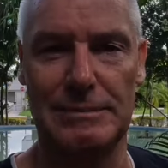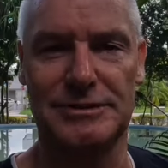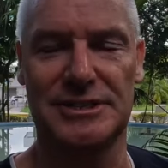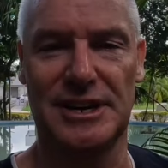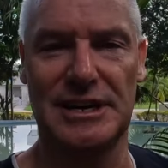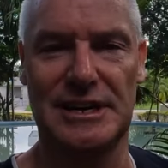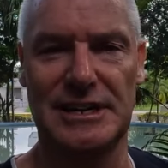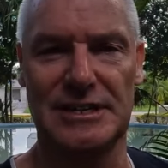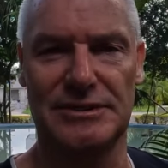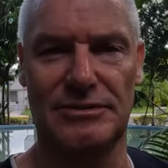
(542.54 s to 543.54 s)
up to take
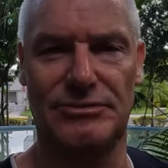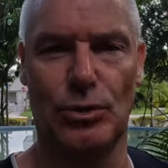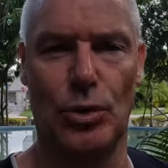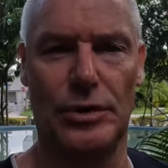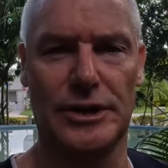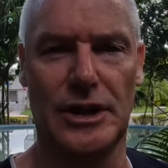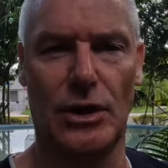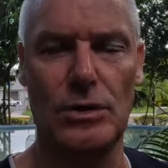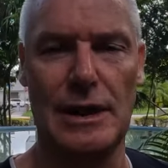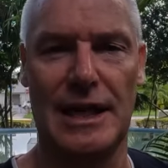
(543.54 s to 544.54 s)
kicks for the
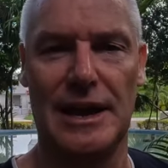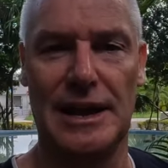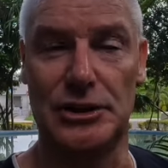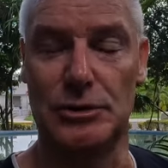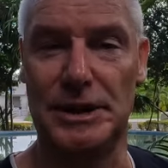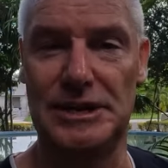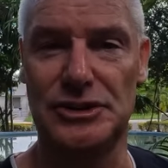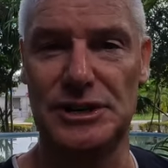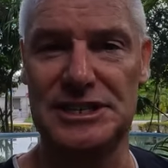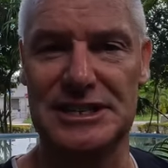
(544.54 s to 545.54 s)
goal, and it'll be
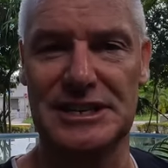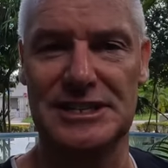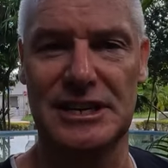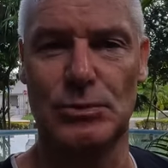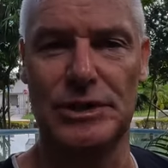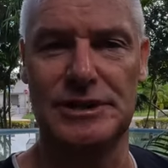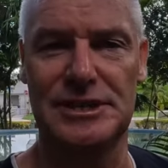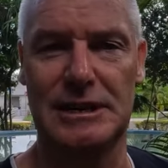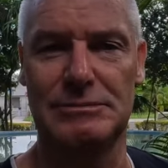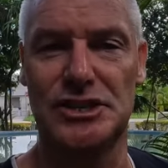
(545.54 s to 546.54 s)
interesting to see whether
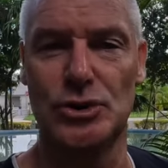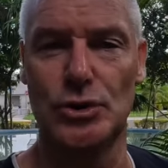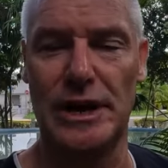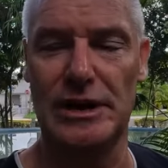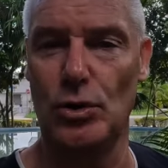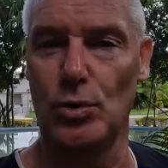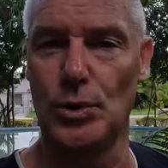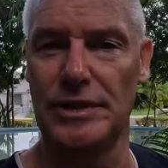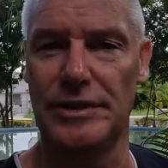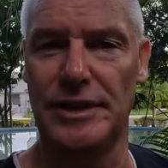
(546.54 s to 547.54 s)
teams do that or
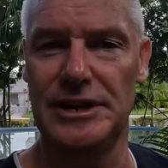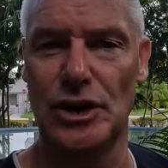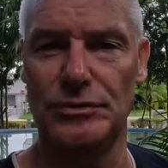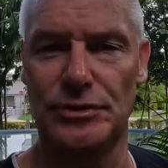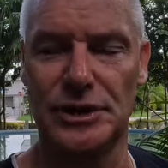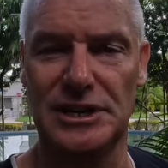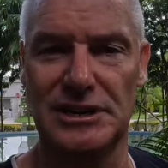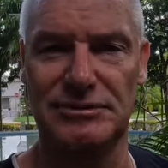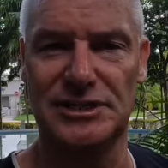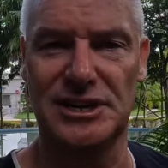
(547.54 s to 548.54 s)
whether they go for a
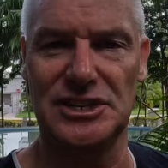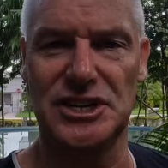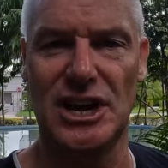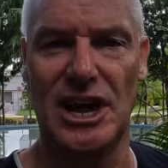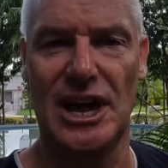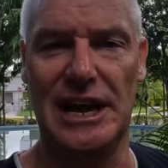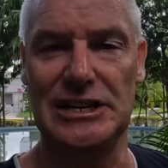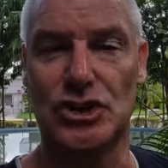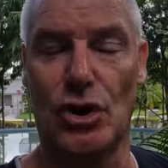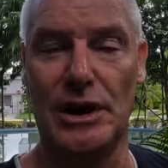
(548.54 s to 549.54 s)
kick for touch
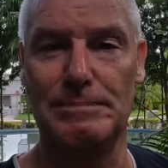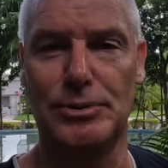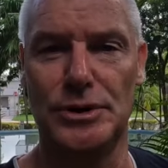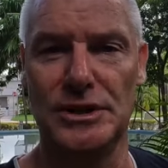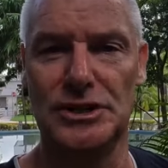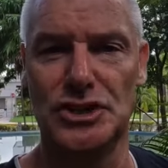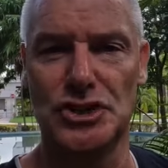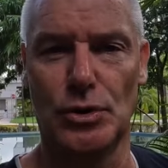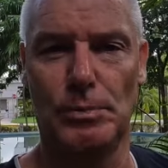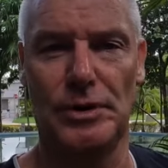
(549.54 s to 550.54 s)
and try and put
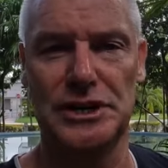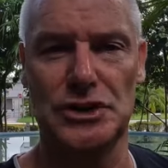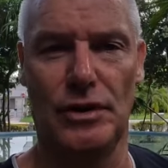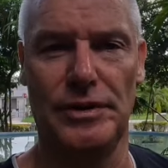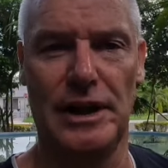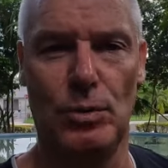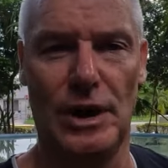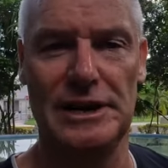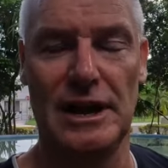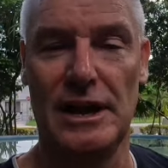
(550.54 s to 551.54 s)
additional pressure on that
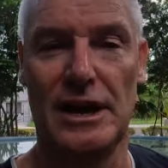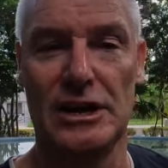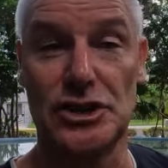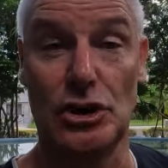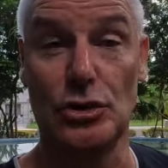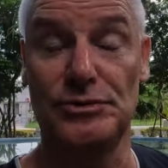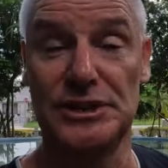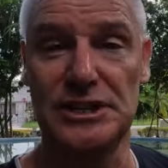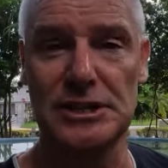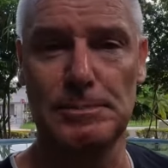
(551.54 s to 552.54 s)
way. So look for
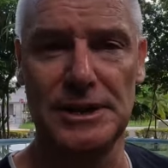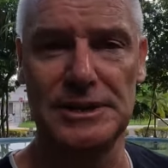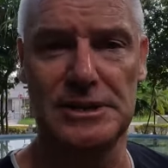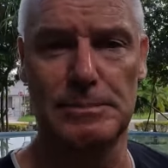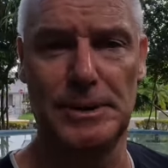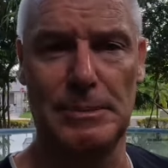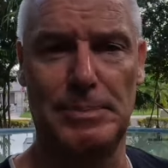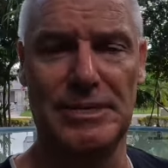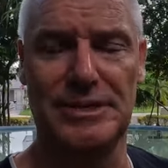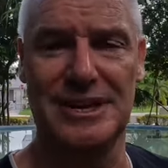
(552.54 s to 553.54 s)
discipline to be a
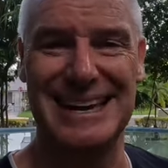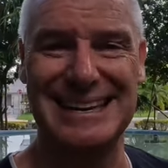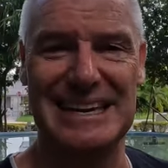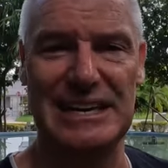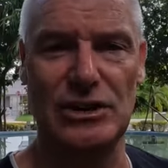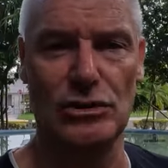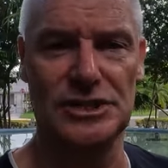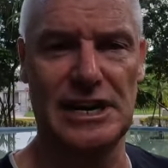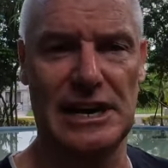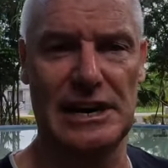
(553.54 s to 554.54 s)
big thing again
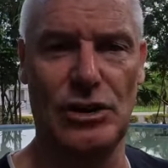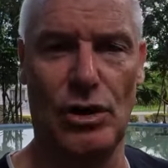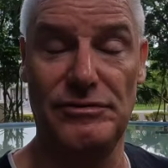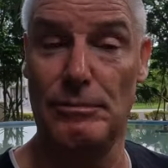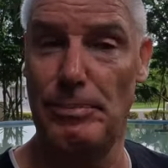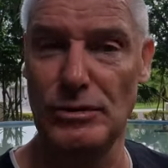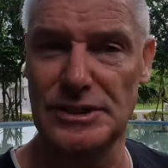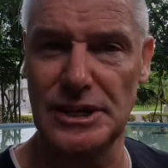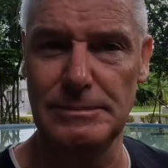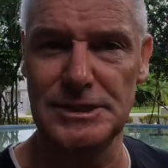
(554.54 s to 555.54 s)
on Saturday night for
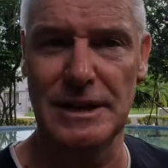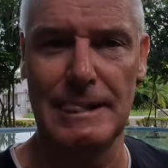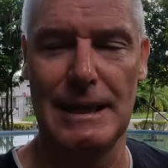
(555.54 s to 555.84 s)
both teams.